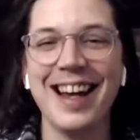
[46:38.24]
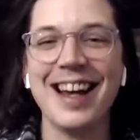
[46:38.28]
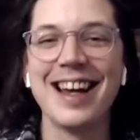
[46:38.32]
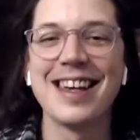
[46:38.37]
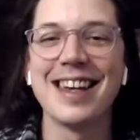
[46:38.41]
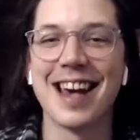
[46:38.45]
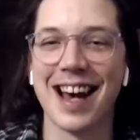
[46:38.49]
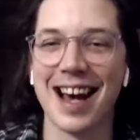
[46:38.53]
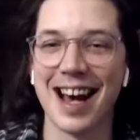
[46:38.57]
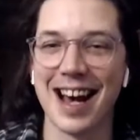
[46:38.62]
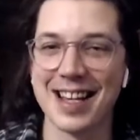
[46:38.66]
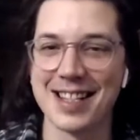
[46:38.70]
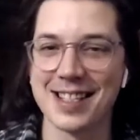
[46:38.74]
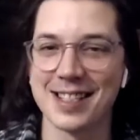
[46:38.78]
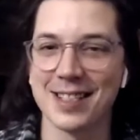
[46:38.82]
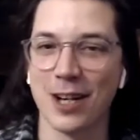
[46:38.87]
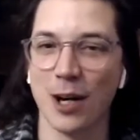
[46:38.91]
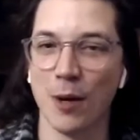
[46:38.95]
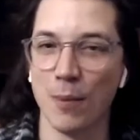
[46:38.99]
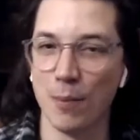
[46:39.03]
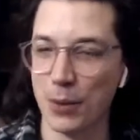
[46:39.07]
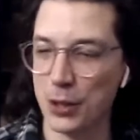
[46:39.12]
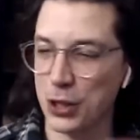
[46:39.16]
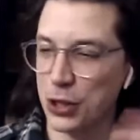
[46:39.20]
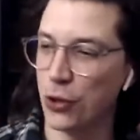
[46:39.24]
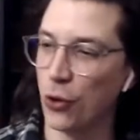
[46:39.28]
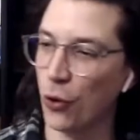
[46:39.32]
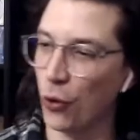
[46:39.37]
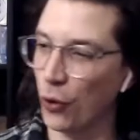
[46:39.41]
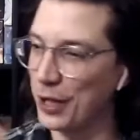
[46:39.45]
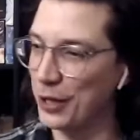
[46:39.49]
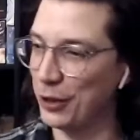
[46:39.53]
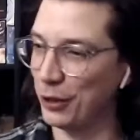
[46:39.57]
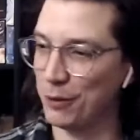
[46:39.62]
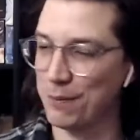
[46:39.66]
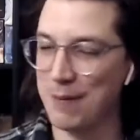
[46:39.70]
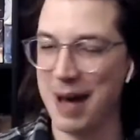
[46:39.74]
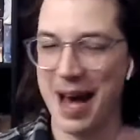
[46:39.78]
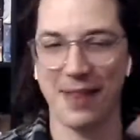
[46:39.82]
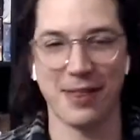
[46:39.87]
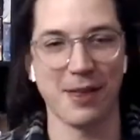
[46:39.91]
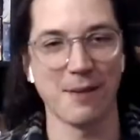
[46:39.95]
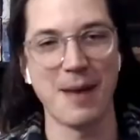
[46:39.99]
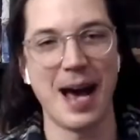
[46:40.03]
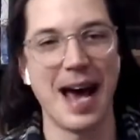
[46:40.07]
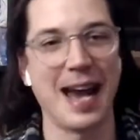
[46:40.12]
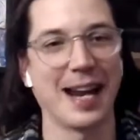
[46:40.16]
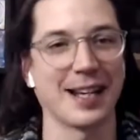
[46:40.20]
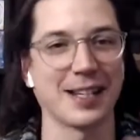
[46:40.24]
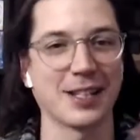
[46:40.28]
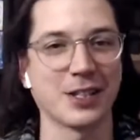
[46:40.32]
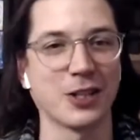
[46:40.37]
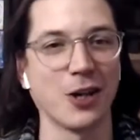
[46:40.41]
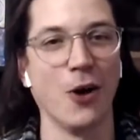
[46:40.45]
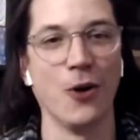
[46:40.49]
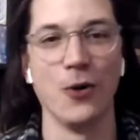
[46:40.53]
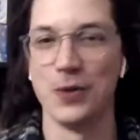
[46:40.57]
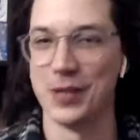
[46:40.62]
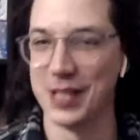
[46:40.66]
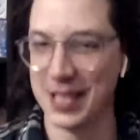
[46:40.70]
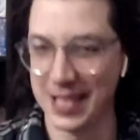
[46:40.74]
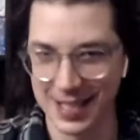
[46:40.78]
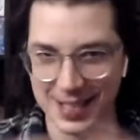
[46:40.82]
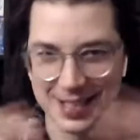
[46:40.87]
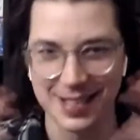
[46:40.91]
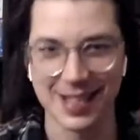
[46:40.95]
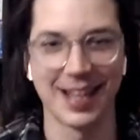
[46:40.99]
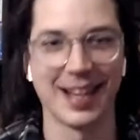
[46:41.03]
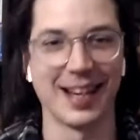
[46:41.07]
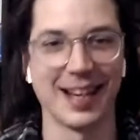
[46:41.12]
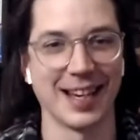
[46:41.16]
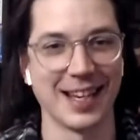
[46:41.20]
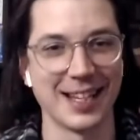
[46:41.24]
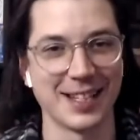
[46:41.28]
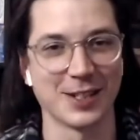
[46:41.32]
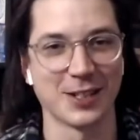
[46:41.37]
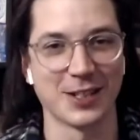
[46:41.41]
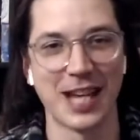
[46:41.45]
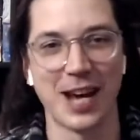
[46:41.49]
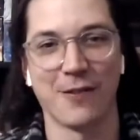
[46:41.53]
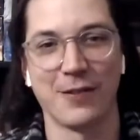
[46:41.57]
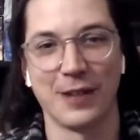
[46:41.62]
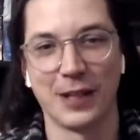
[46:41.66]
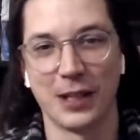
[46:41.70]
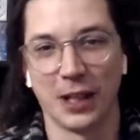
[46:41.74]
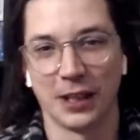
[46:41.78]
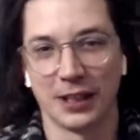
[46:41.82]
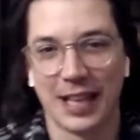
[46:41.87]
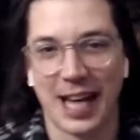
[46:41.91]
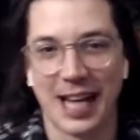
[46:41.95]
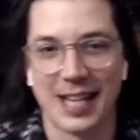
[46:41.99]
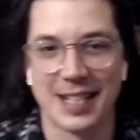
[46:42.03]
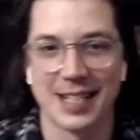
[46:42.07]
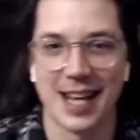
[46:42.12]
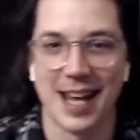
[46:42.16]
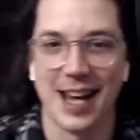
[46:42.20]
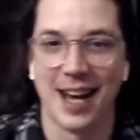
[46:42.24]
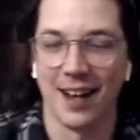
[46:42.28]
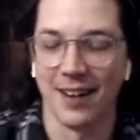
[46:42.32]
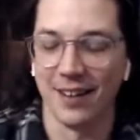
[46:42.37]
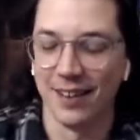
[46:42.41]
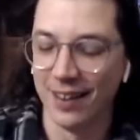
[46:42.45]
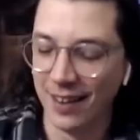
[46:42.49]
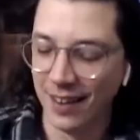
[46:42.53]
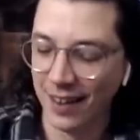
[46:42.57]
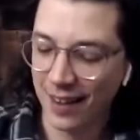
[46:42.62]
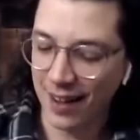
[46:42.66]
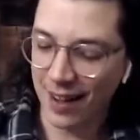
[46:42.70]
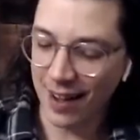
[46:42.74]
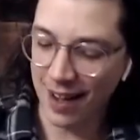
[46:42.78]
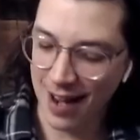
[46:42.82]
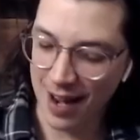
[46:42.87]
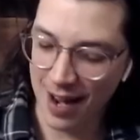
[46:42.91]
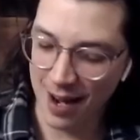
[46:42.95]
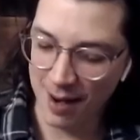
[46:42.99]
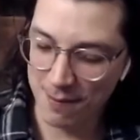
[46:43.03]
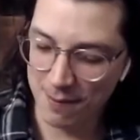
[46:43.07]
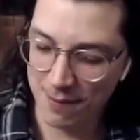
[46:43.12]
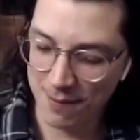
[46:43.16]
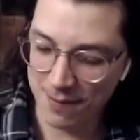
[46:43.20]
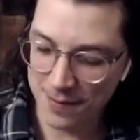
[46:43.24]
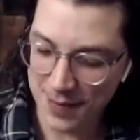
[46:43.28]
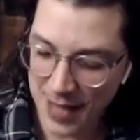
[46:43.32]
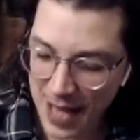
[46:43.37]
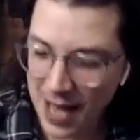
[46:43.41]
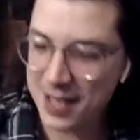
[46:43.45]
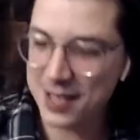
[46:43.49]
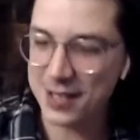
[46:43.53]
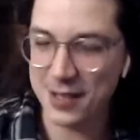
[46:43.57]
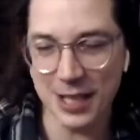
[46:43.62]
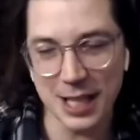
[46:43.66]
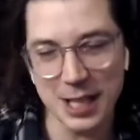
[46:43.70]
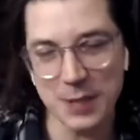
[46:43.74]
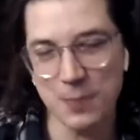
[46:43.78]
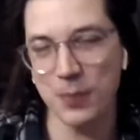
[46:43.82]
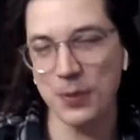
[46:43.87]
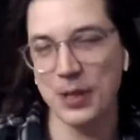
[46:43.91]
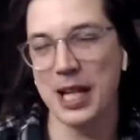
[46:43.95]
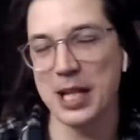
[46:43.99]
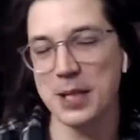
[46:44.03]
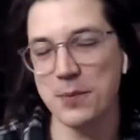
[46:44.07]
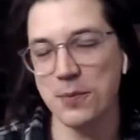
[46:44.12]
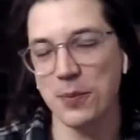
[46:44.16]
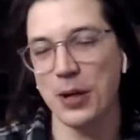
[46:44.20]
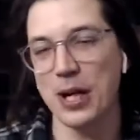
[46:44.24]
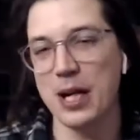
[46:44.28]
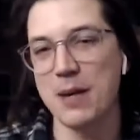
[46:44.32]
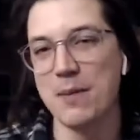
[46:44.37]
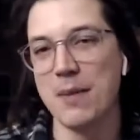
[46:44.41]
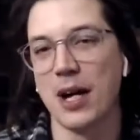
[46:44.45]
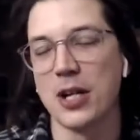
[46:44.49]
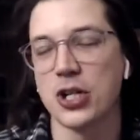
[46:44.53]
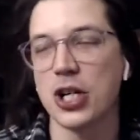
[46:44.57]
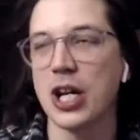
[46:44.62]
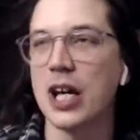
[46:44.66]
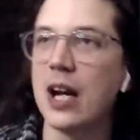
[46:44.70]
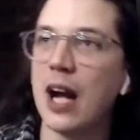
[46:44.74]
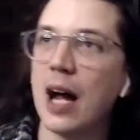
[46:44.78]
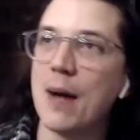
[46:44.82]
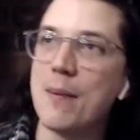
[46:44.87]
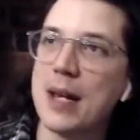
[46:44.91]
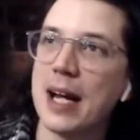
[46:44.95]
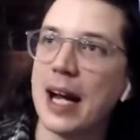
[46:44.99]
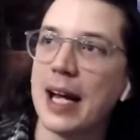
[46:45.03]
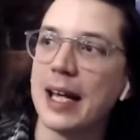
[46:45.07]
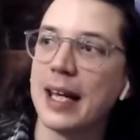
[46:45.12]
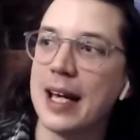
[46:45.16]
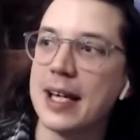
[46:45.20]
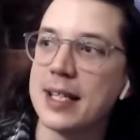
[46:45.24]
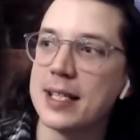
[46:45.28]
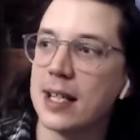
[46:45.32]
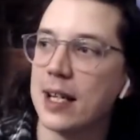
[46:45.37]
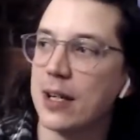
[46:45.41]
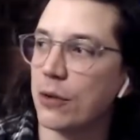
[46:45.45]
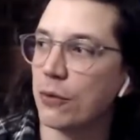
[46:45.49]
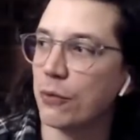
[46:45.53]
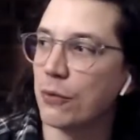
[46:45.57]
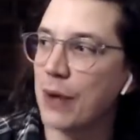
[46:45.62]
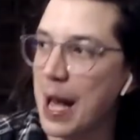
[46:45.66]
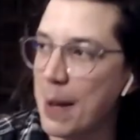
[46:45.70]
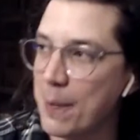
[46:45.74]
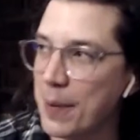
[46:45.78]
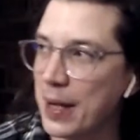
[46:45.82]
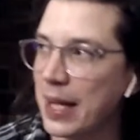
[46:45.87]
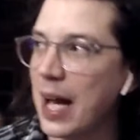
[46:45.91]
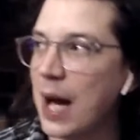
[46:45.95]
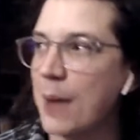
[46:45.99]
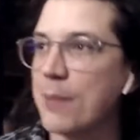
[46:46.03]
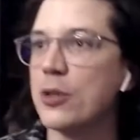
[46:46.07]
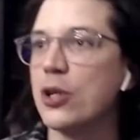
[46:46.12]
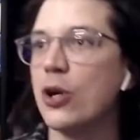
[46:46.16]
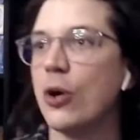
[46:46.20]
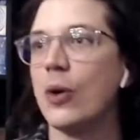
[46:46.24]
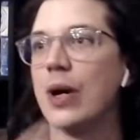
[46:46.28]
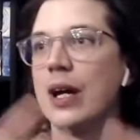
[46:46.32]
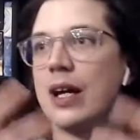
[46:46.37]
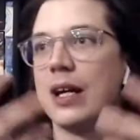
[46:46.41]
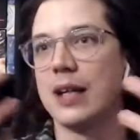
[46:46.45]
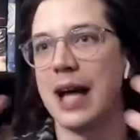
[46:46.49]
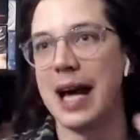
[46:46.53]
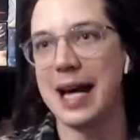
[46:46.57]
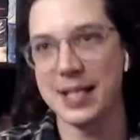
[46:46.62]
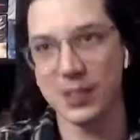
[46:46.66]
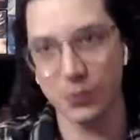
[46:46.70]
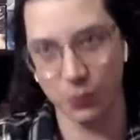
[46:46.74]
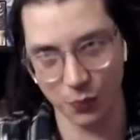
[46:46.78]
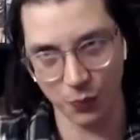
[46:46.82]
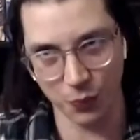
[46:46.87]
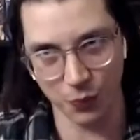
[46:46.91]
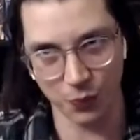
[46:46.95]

Yeah, as combinatorial mathematics goes, he's definitely got that down. Yeah, so that's pretty much it. I mean, I guess wrapping up, as